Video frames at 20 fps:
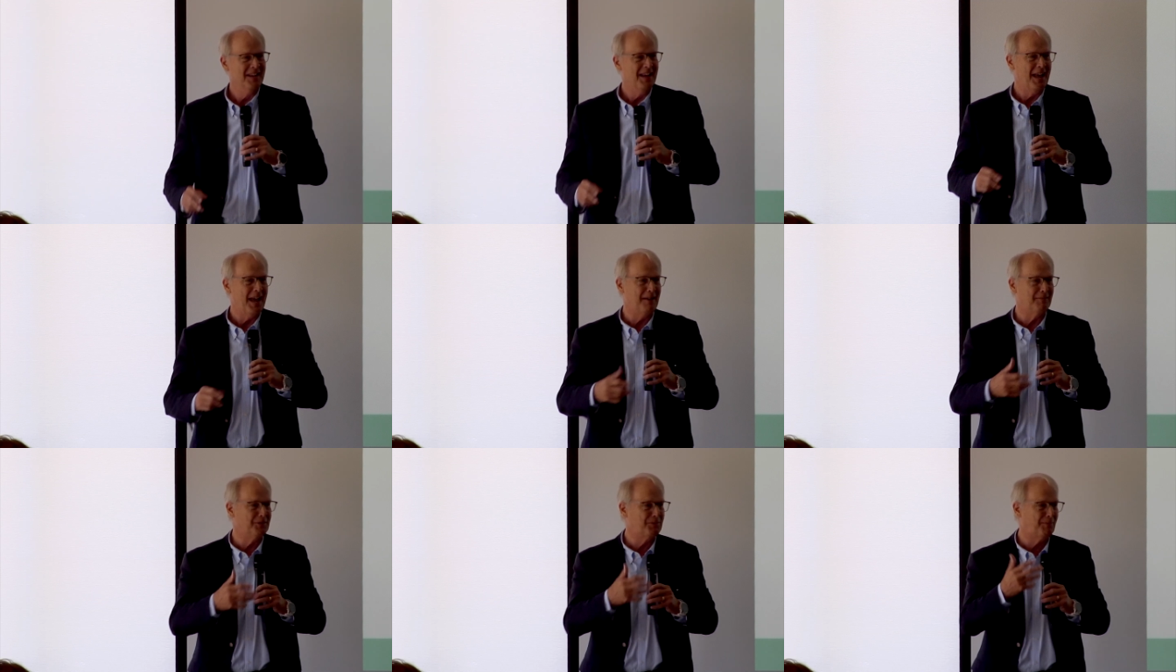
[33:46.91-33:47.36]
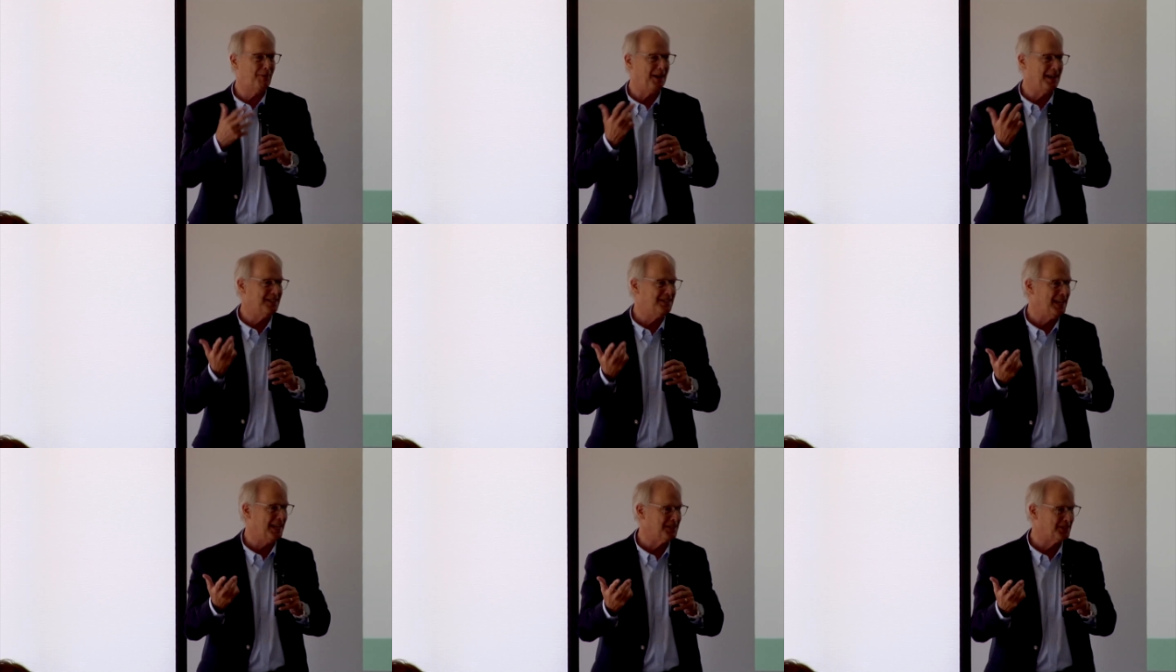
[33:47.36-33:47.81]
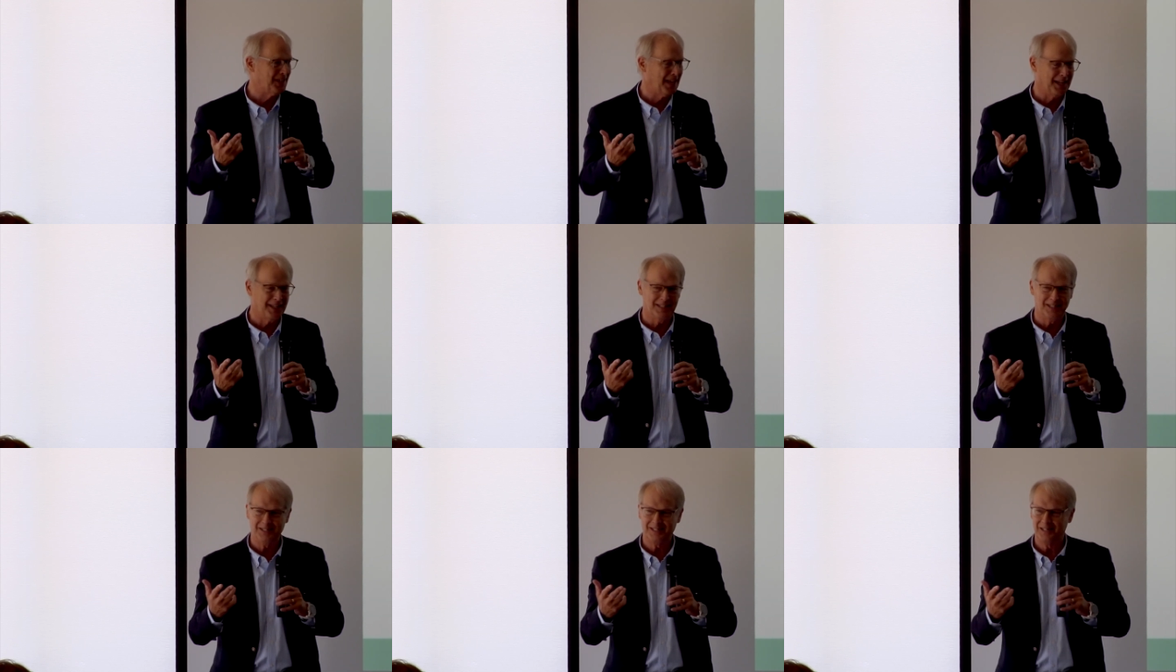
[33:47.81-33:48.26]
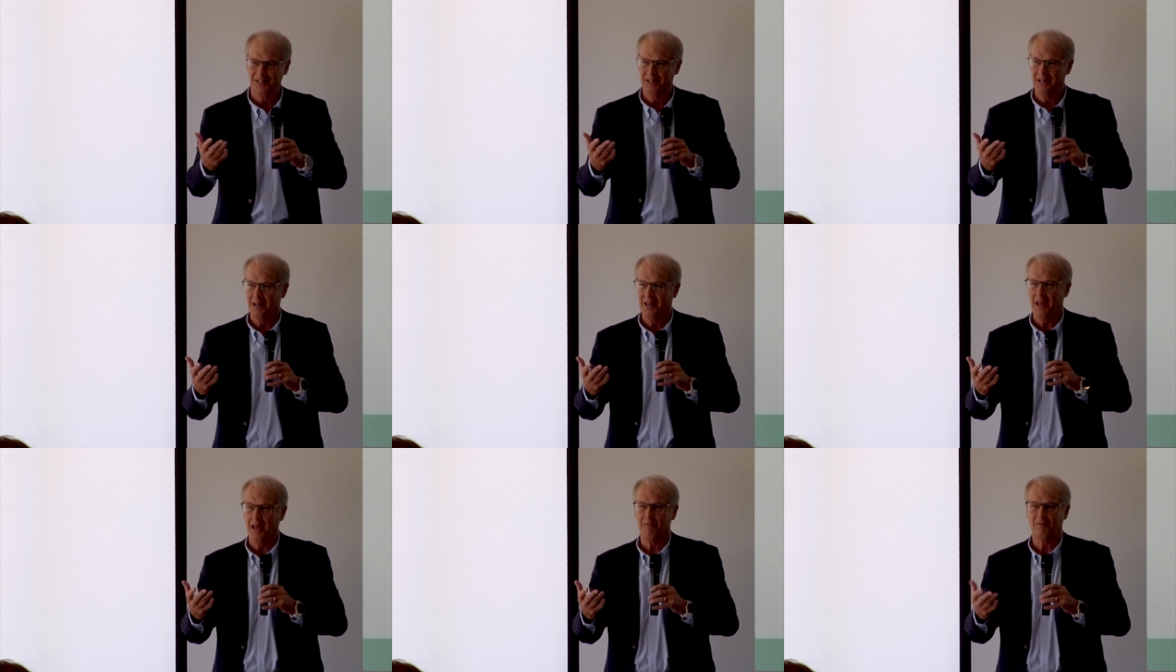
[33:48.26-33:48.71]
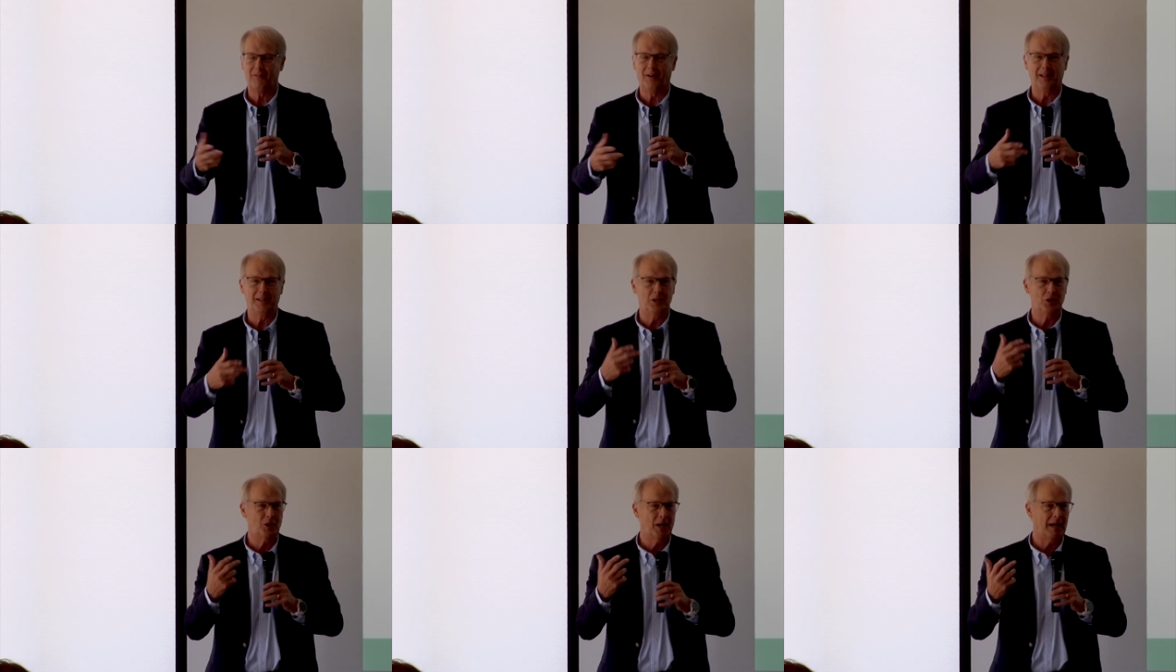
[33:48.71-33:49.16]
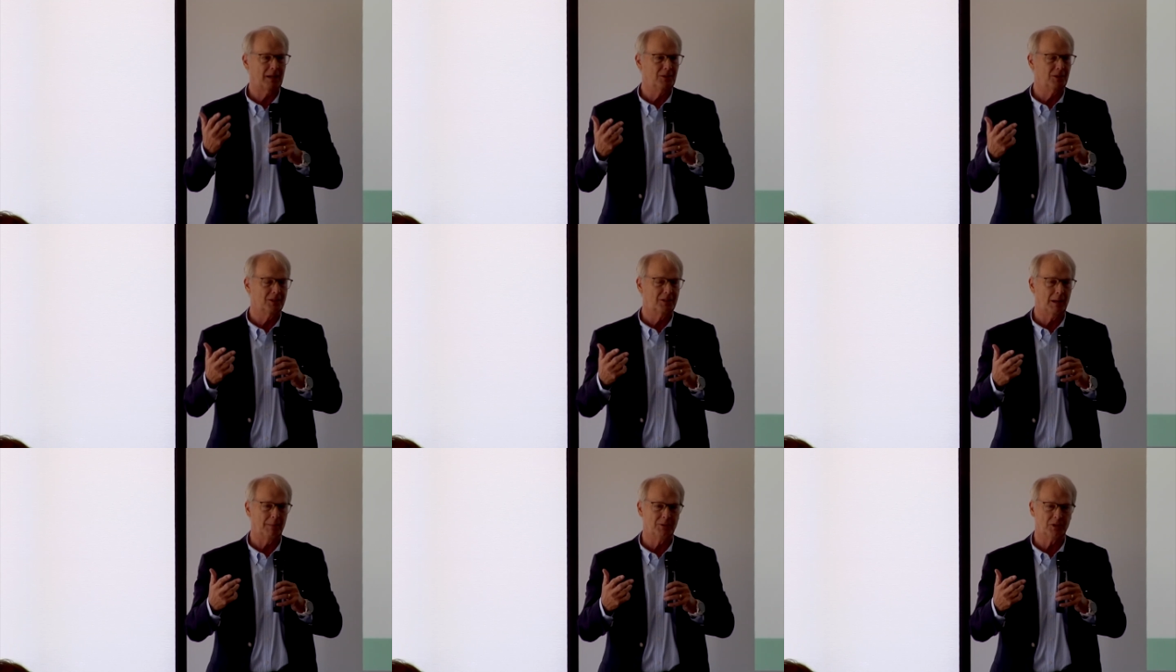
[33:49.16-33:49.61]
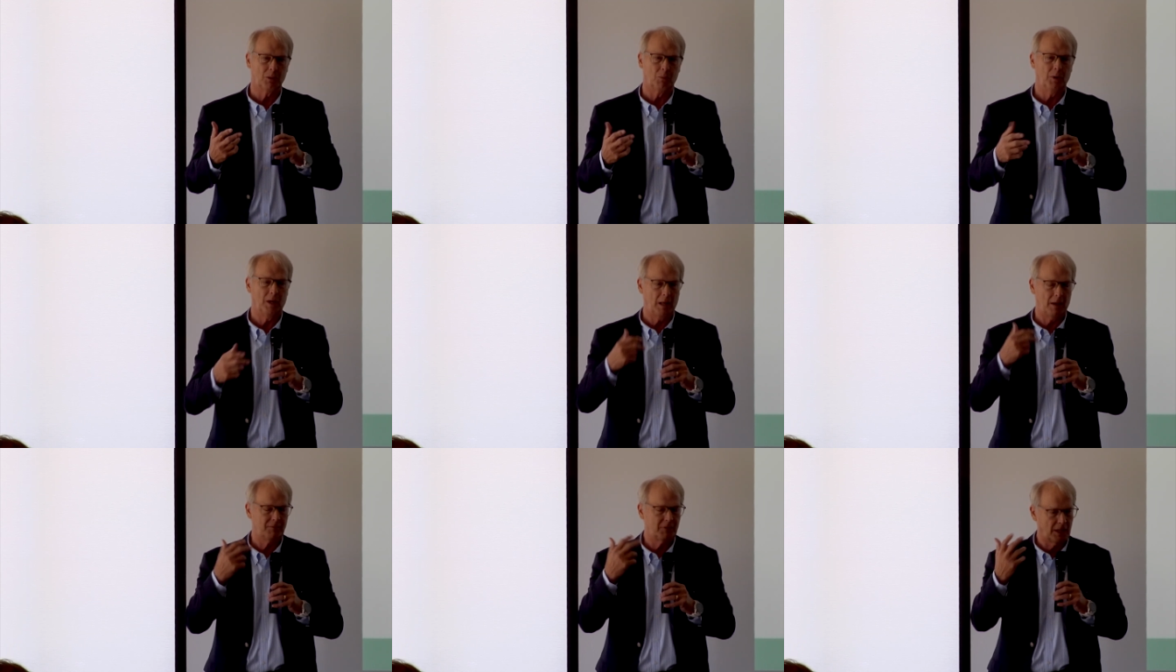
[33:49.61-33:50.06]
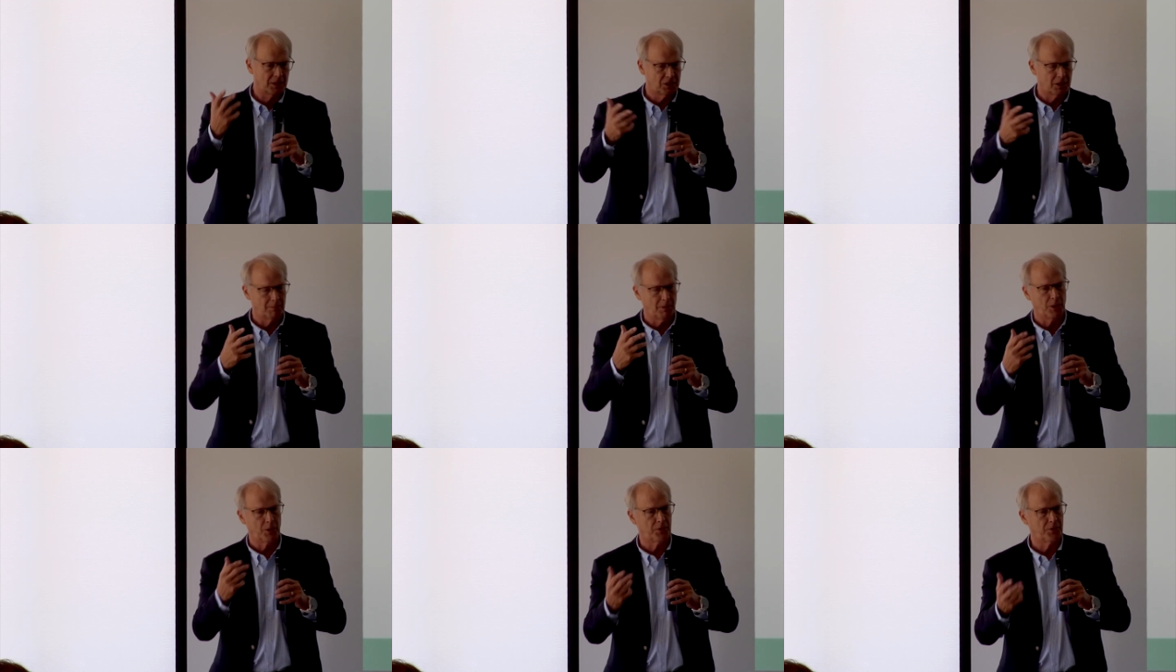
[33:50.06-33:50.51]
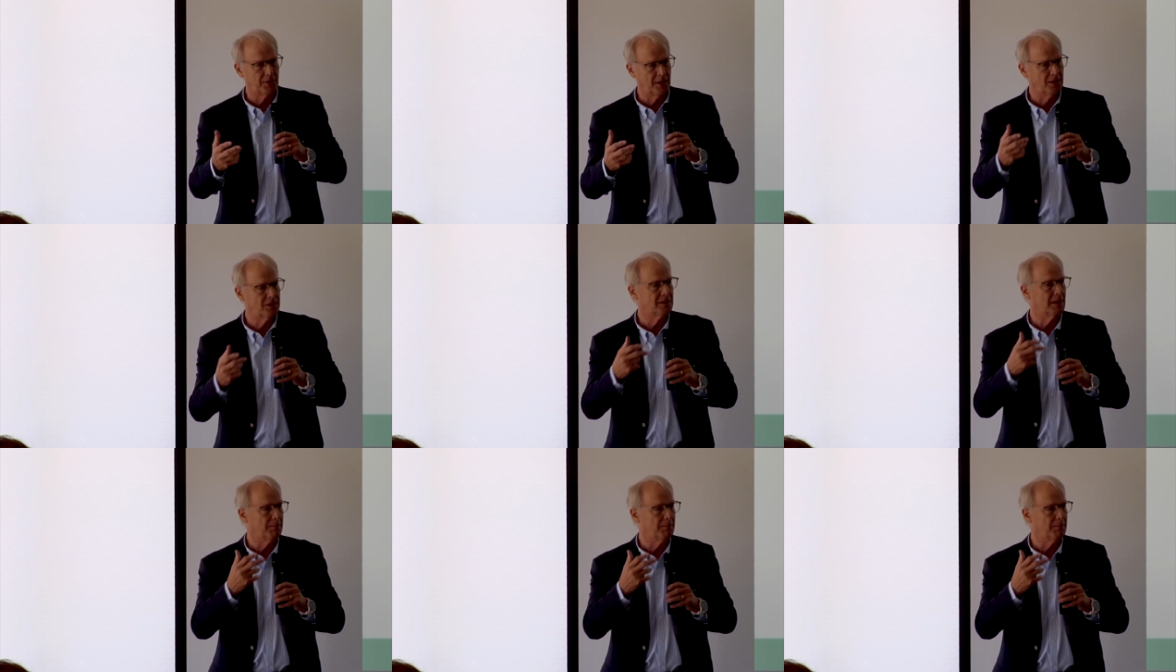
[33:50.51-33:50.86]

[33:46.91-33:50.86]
And it was probably 10 seconds. And finally, Jack looked up and said, well, I've got some other things.